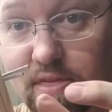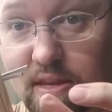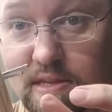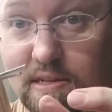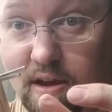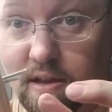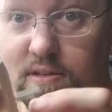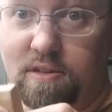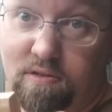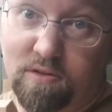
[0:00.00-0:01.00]
these
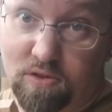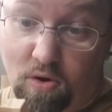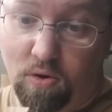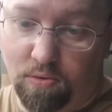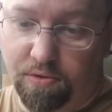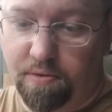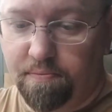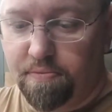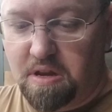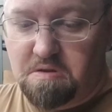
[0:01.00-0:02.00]
guys to hole.
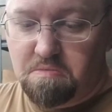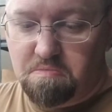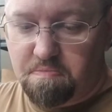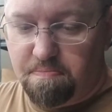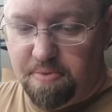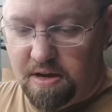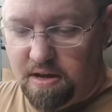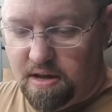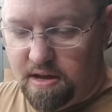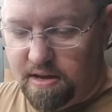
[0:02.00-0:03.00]

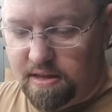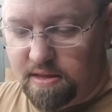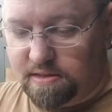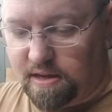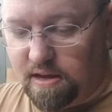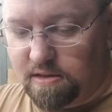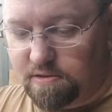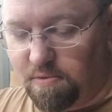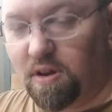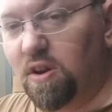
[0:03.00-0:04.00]
But in this case,
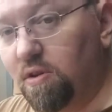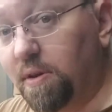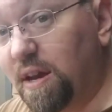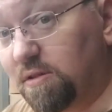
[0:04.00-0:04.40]
we're going to do it without the